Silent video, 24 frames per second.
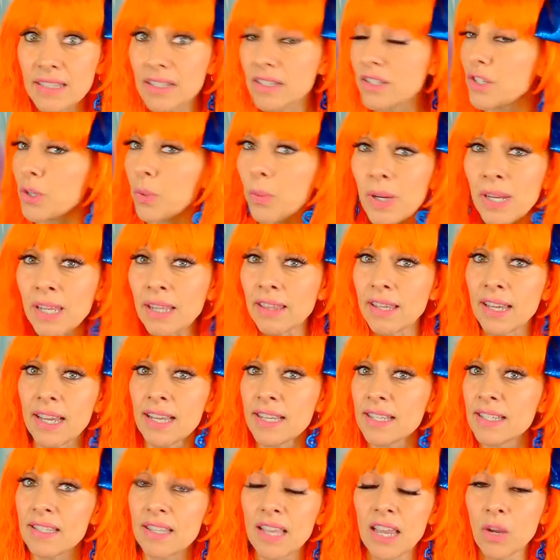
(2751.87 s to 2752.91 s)
doing
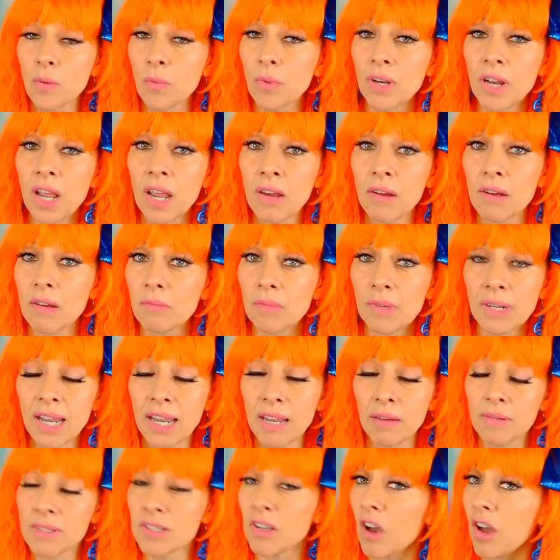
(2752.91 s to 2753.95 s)
this. Like when
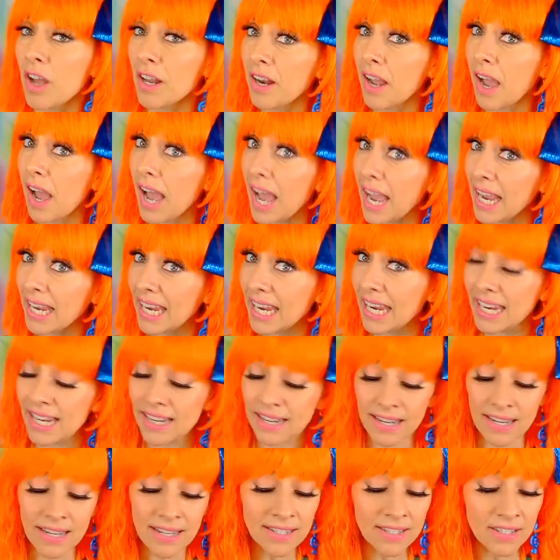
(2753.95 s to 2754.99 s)
I was on
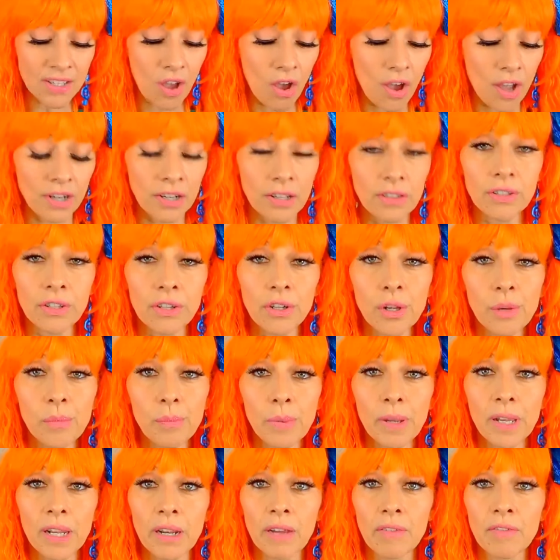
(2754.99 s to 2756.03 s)
hiatus, on a little
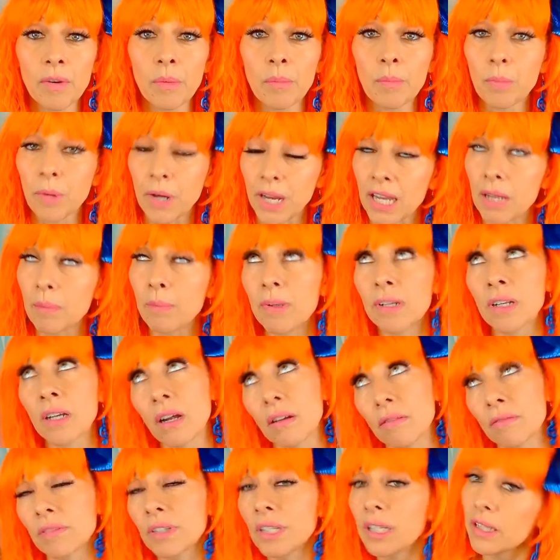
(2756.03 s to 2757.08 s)
bit of a break, but
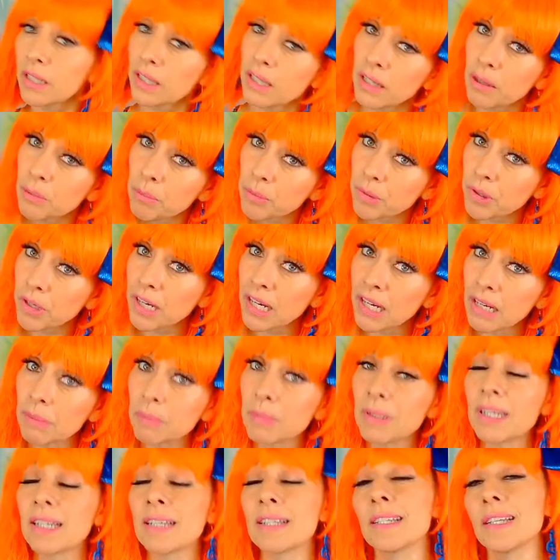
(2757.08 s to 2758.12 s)
not really a break
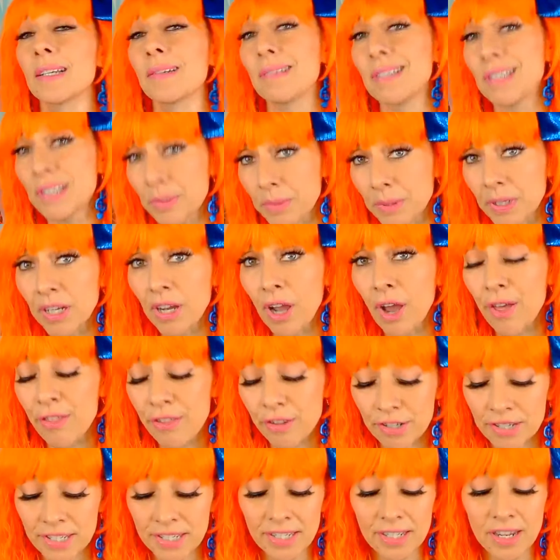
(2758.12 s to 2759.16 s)
because I was doing
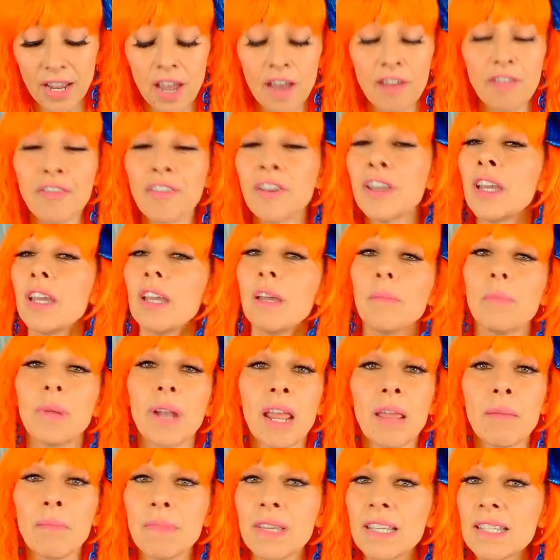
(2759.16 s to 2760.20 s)
other stuff. But
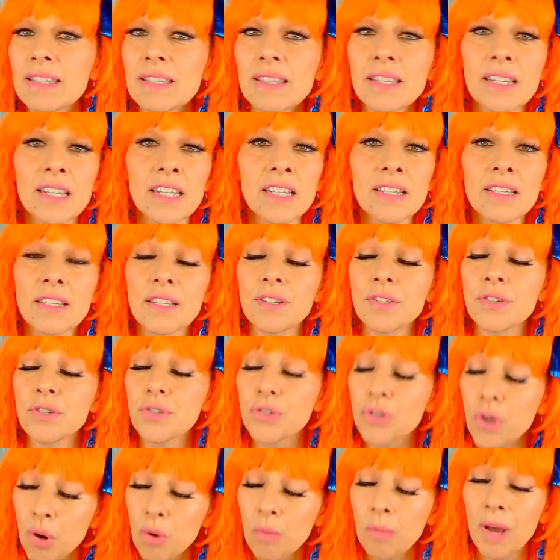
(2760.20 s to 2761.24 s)
I miss this
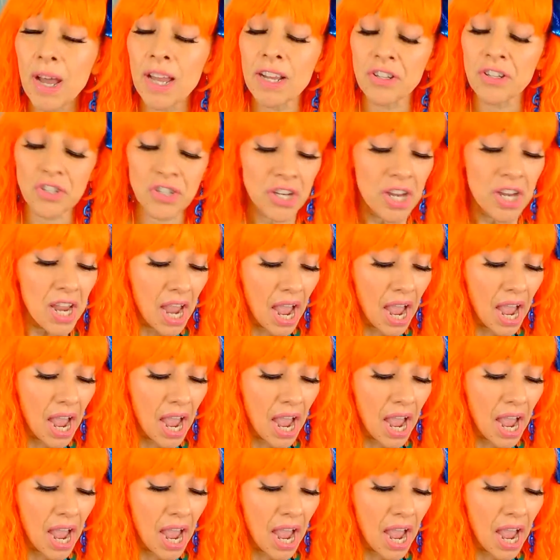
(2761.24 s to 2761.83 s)
so much.